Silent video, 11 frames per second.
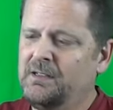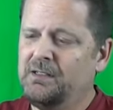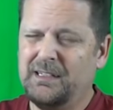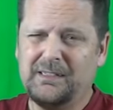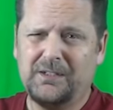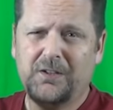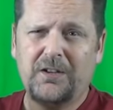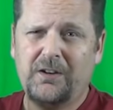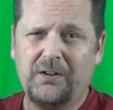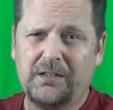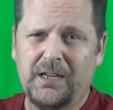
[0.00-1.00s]
like the
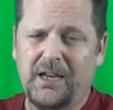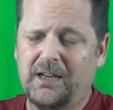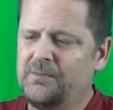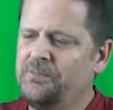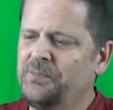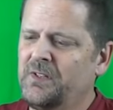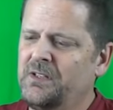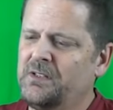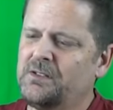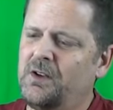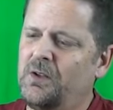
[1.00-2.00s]
dirtier it got.
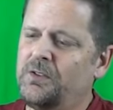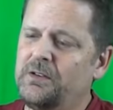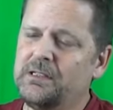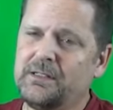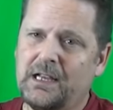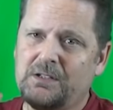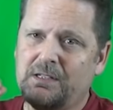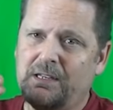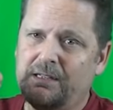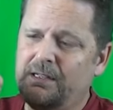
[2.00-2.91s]
So there is actually a,